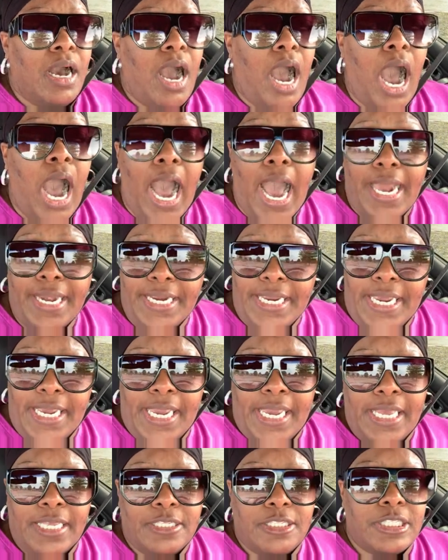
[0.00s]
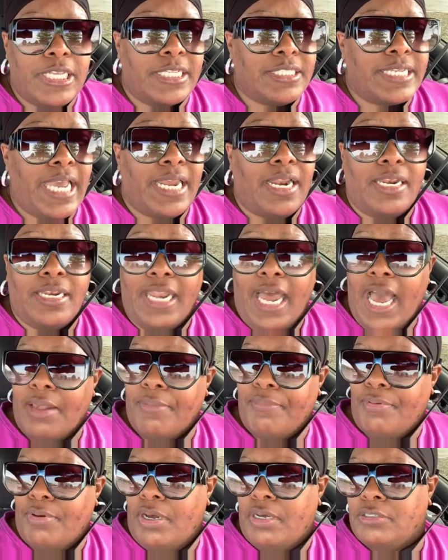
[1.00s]
audience that's got a lot
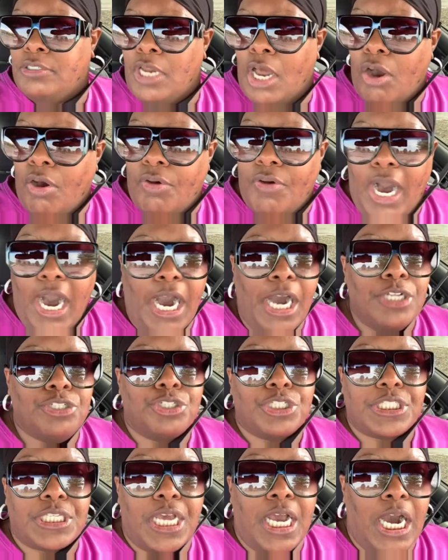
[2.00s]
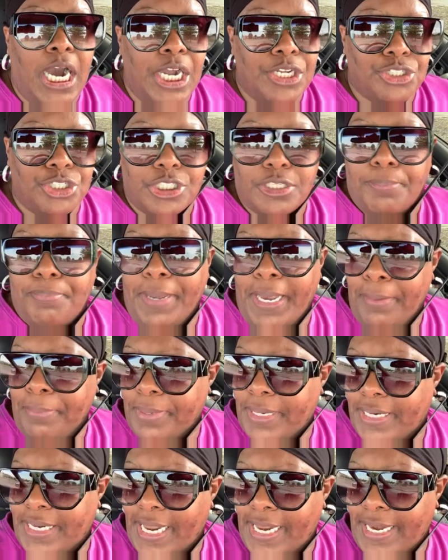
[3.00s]
of, you know hundreds and hundreds of
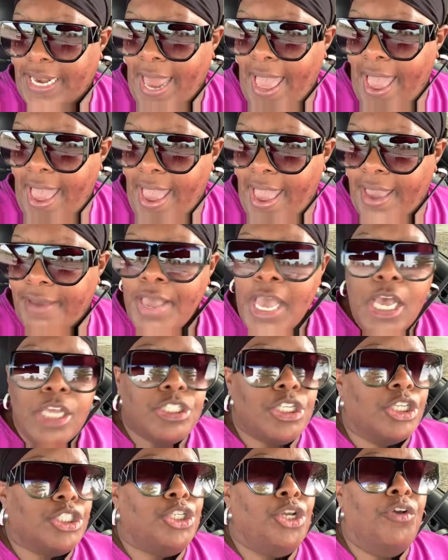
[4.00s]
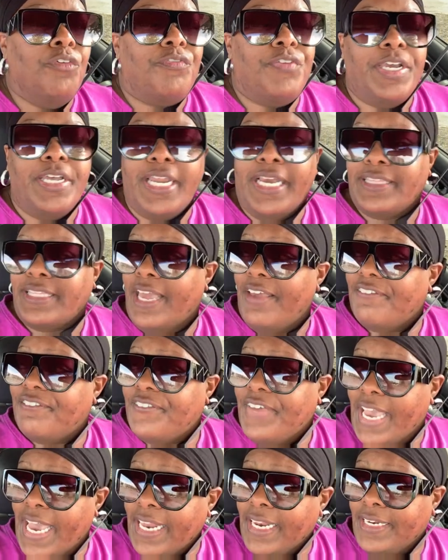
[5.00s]
people in their life so you feel like that
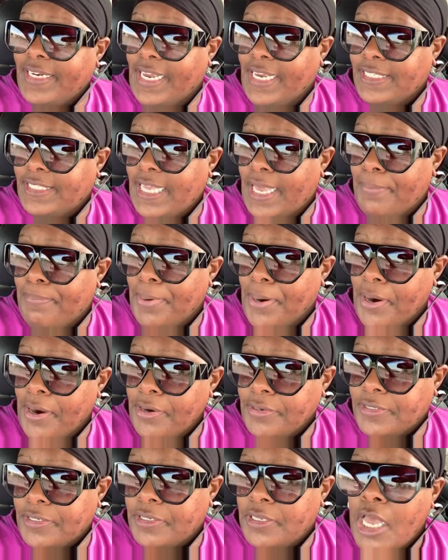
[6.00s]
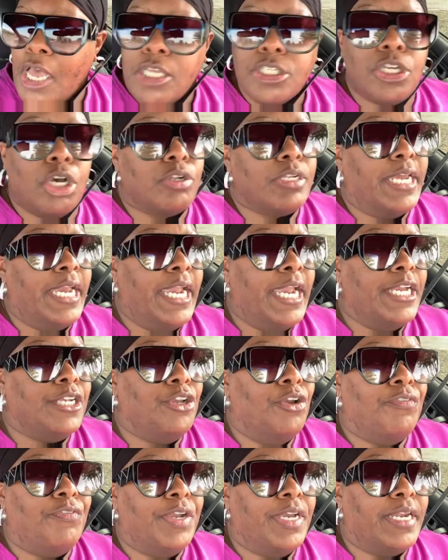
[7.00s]
validates that person so then
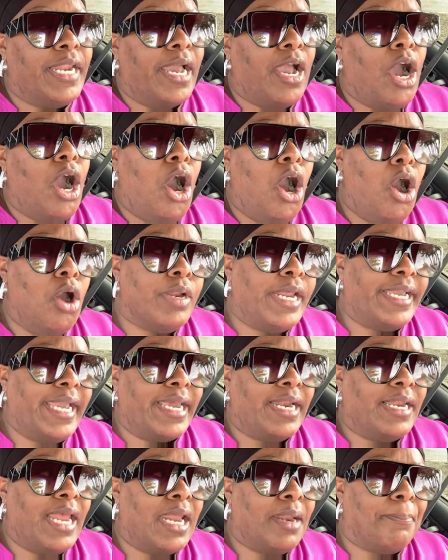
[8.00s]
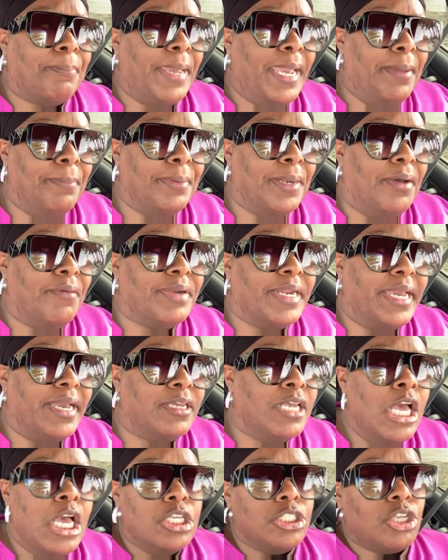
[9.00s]
you feel like oh they got a lot of people over
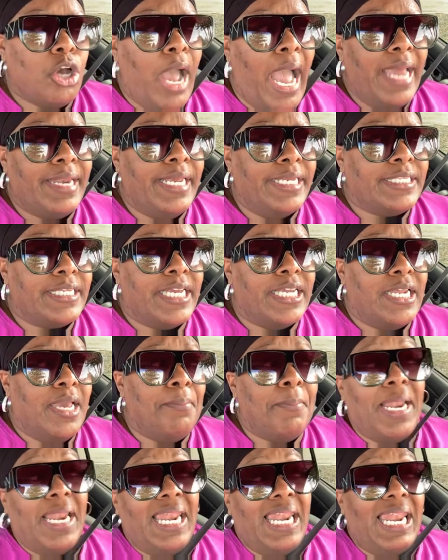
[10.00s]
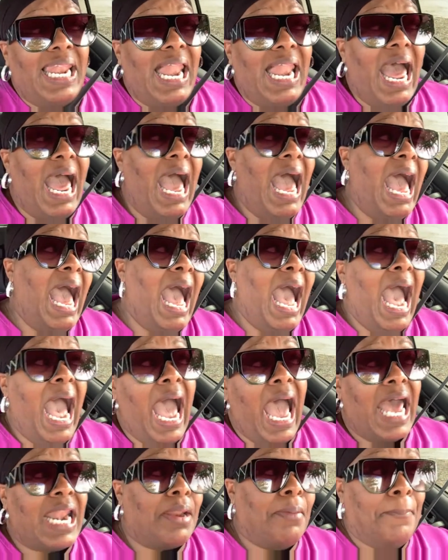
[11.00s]
there so i need to give them a
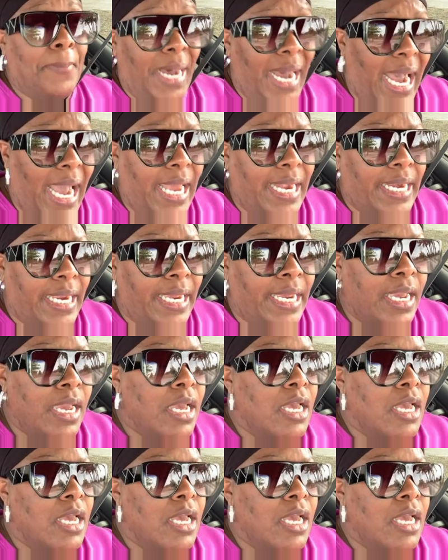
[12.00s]
lot of money